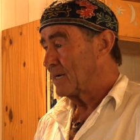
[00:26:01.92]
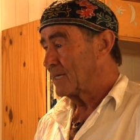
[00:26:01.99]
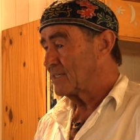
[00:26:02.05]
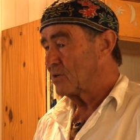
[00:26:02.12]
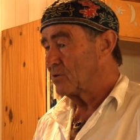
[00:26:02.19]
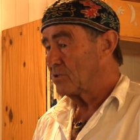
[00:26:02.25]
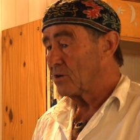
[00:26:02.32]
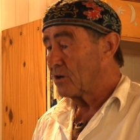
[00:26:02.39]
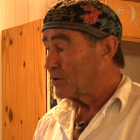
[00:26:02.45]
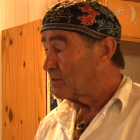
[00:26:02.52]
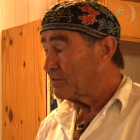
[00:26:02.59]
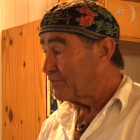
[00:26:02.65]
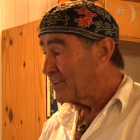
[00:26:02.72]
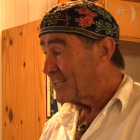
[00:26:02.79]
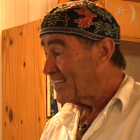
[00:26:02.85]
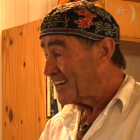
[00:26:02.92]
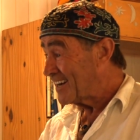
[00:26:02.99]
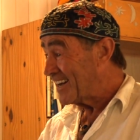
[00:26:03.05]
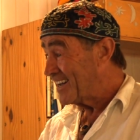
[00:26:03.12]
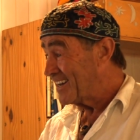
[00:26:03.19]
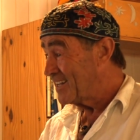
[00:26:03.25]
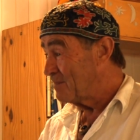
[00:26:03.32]
but you don't
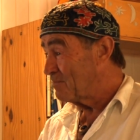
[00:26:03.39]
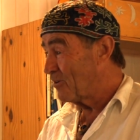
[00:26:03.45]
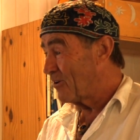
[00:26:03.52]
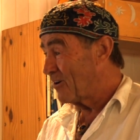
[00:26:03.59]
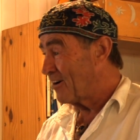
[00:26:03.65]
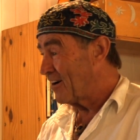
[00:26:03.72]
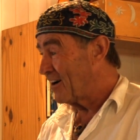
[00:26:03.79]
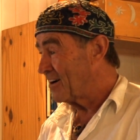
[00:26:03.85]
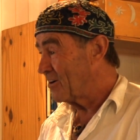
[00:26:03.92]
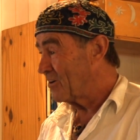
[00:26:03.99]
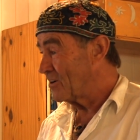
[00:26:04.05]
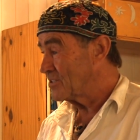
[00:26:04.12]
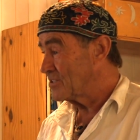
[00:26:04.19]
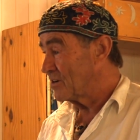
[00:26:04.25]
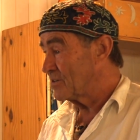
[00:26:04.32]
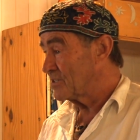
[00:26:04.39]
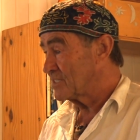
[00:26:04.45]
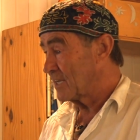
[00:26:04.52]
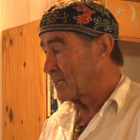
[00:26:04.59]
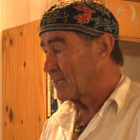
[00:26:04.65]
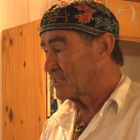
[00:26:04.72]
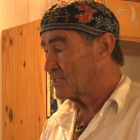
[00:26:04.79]
fear anymore all those
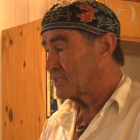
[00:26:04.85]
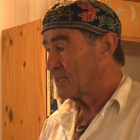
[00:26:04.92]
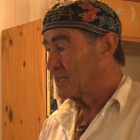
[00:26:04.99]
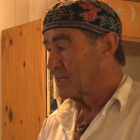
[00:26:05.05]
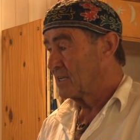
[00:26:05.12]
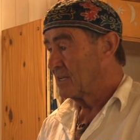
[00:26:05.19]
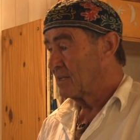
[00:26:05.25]
things.